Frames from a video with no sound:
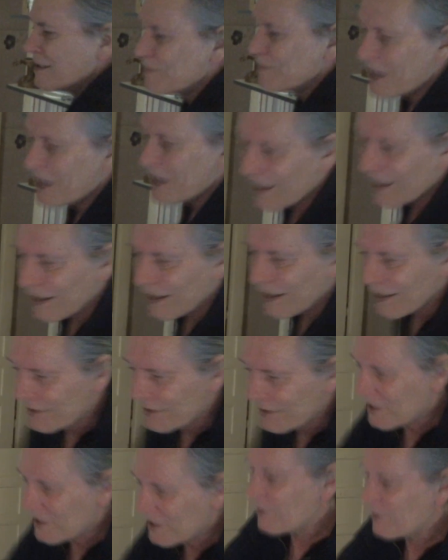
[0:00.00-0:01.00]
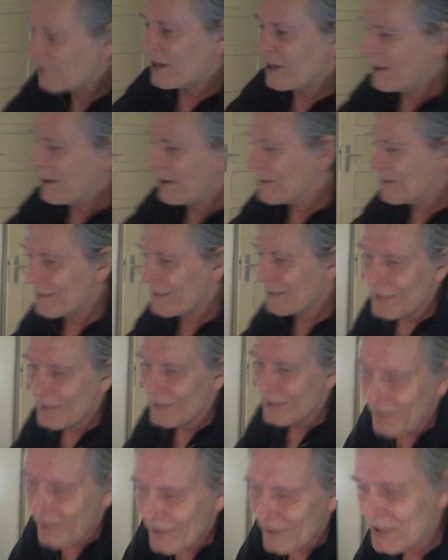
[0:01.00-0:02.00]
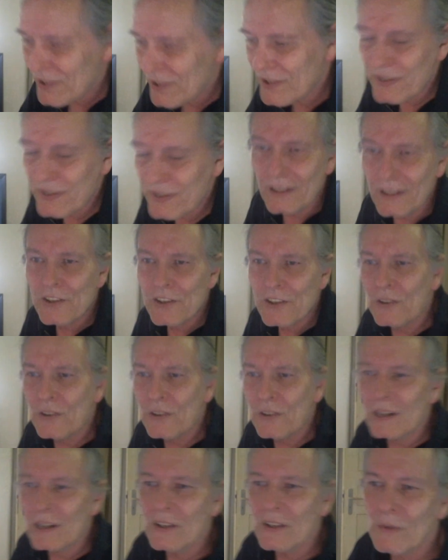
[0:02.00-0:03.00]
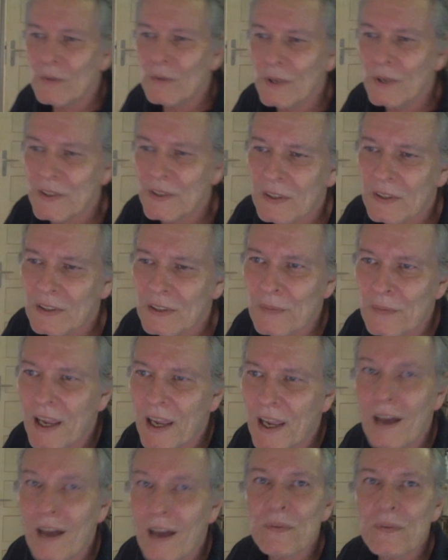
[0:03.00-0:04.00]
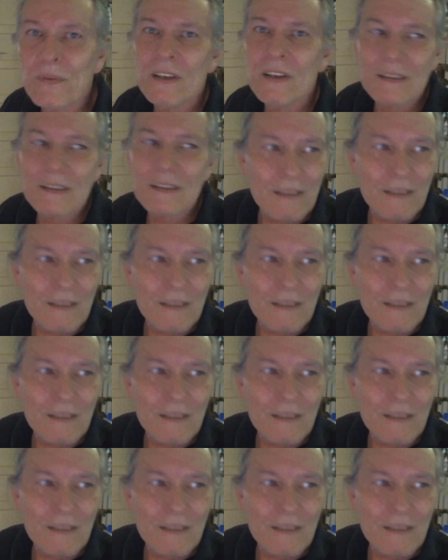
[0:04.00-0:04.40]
But anyway, just to let you all know what's going to be happening